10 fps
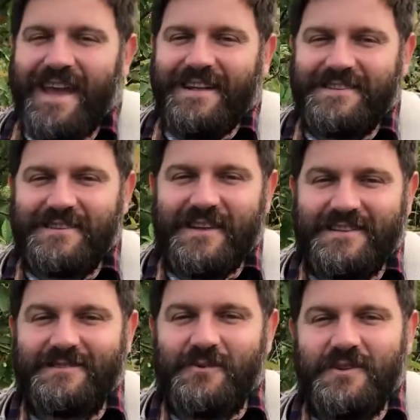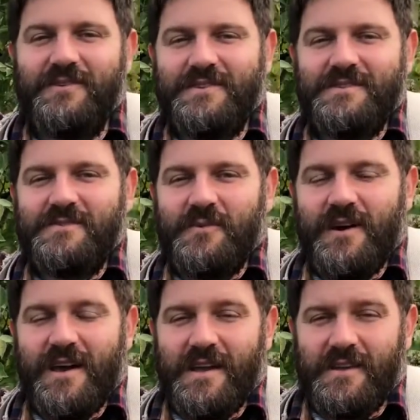And so that's one of the reasons
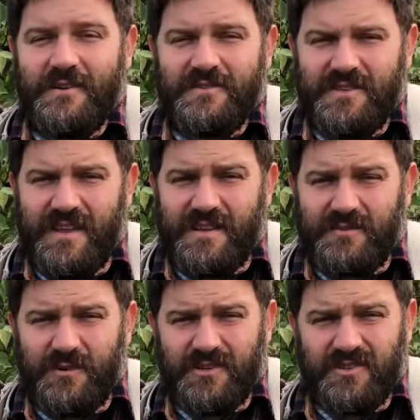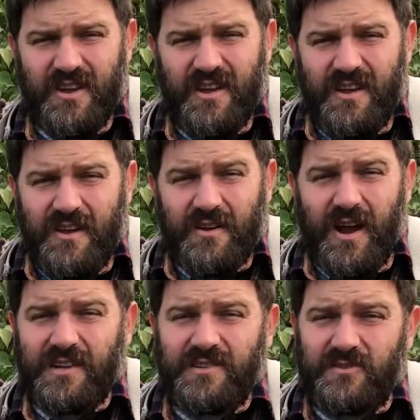why you don't see that so much
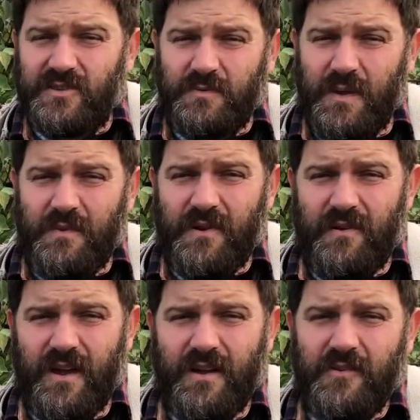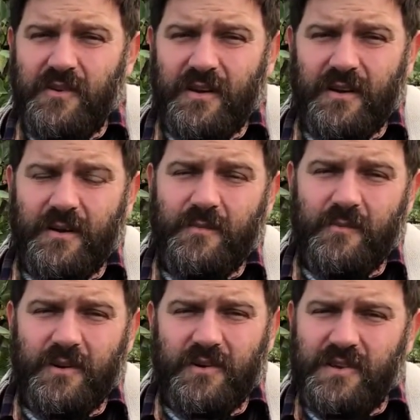Cox's Orange Pippin around.
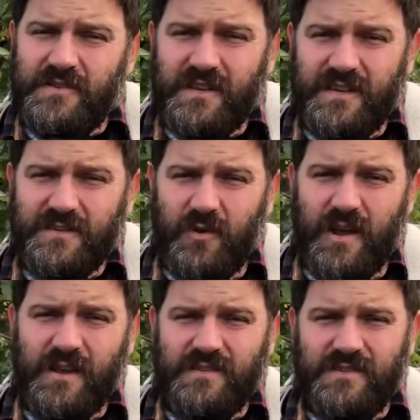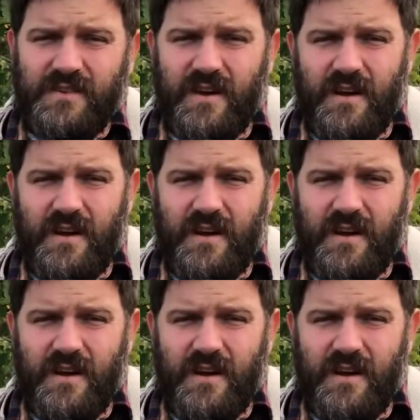Um, we don't use any sprays